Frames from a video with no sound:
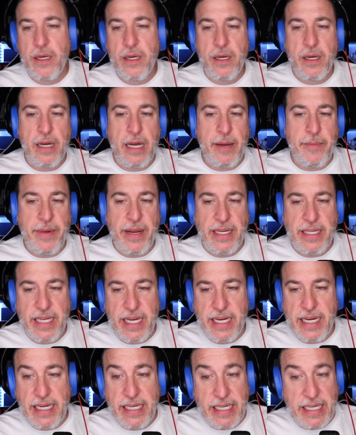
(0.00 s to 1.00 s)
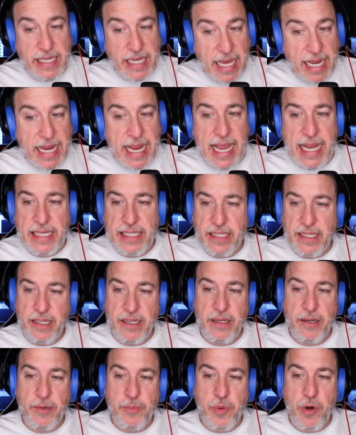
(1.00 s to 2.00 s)
I maintain I did not act
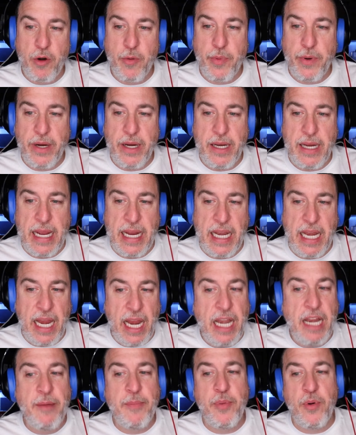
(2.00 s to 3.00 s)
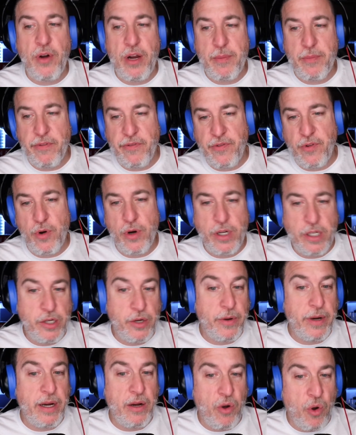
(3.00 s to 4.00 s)
inappropriate at any point before,
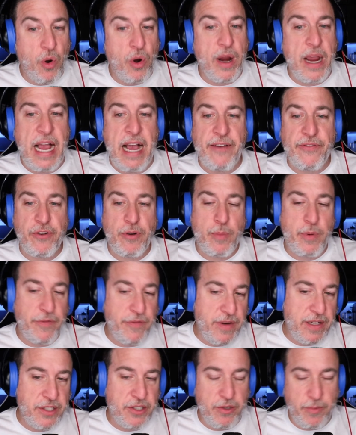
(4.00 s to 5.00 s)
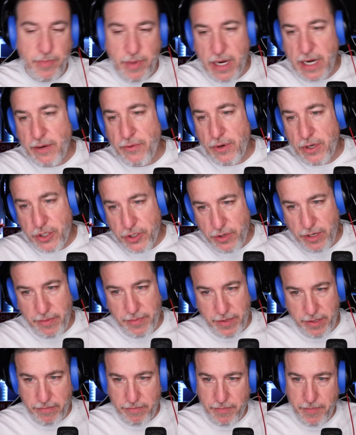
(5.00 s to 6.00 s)
during, or after professional bodywork
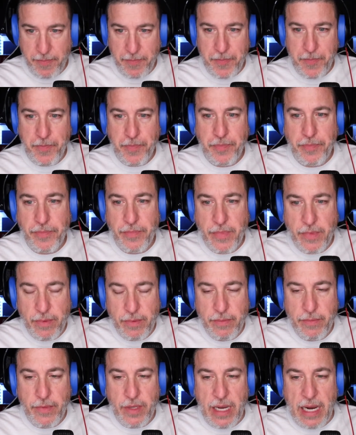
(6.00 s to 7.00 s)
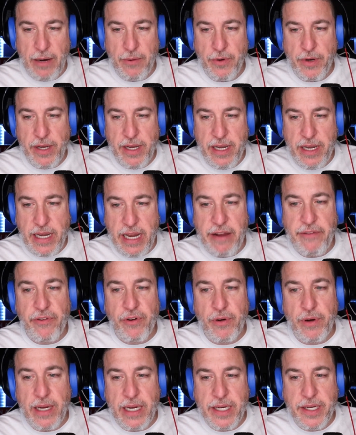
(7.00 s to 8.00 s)
treatment. I would
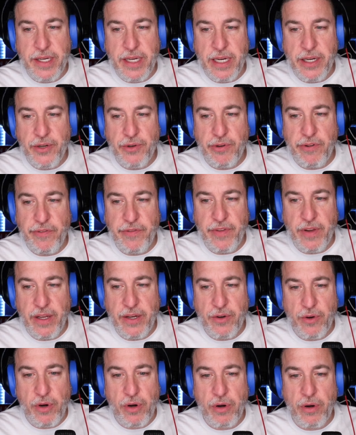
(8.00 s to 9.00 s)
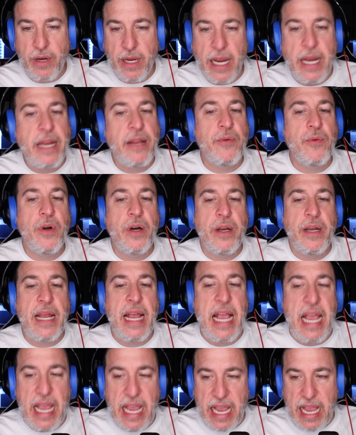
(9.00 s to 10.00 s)
never intend to offend or hurt anyone
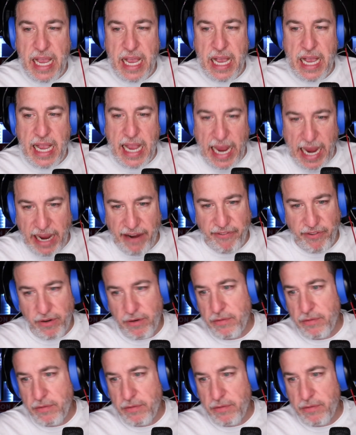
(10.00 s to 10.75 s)
ever.